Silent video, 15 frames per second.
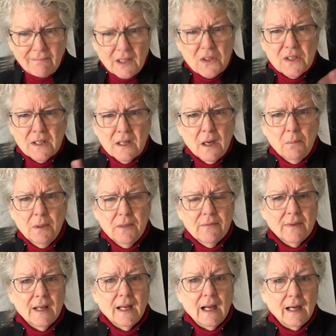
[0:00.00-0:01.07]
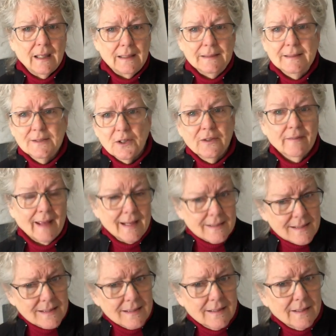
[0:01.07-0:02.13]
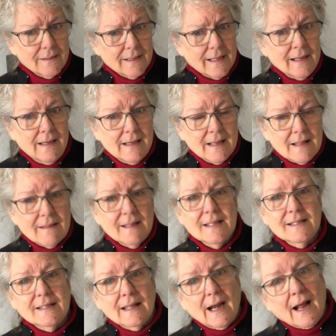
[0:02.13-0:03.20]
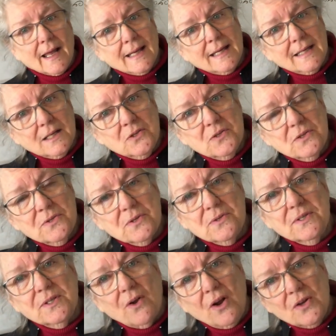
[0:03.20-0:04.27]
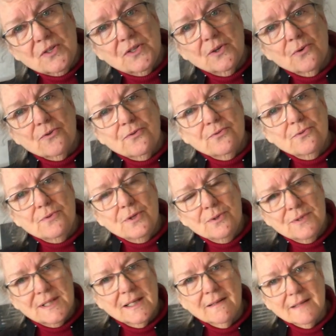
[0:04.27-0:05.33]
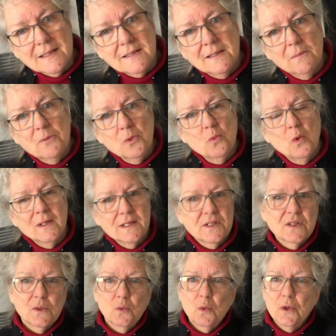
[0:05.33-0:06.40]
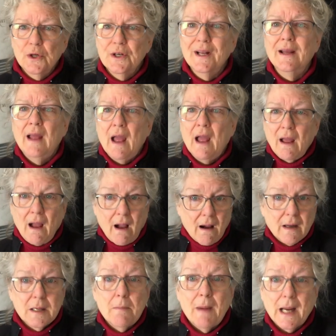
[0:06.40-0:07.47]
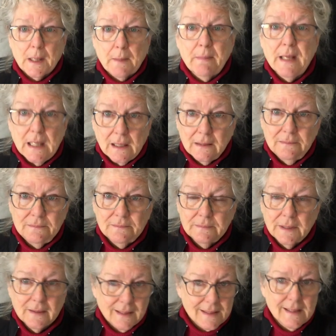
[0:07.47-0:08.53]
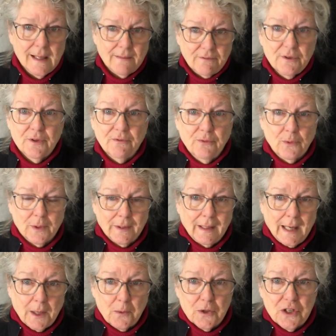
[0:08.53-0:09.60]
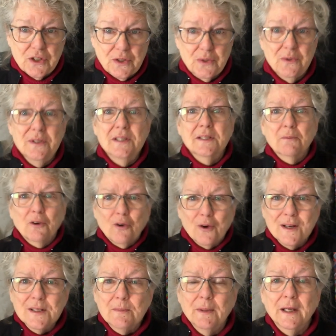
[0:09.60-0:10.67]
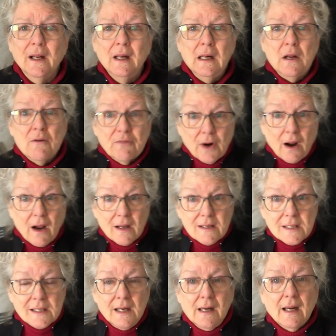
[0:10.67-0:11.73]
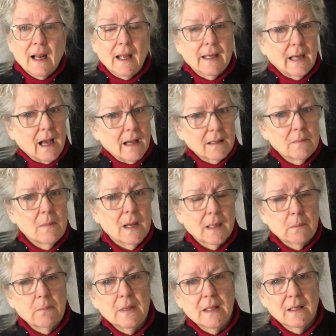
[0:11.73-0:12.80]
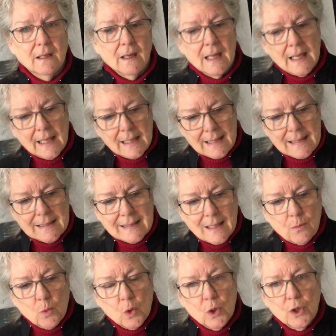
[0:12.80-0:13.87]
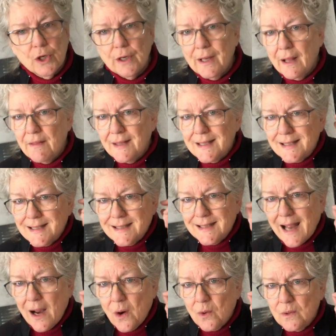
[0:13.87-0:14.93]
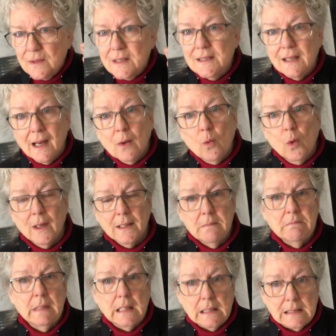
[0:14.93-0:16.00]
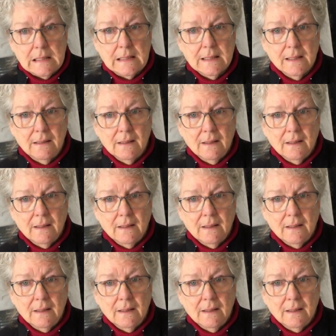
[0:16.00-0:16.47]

There's a couple of sort of ancillary things that I can introduce also through using this. Number one is the word onomatopoeia. Now that's not for the foreign language students, of course, but for us, an onomatopoeia is a word that sounds like what it means.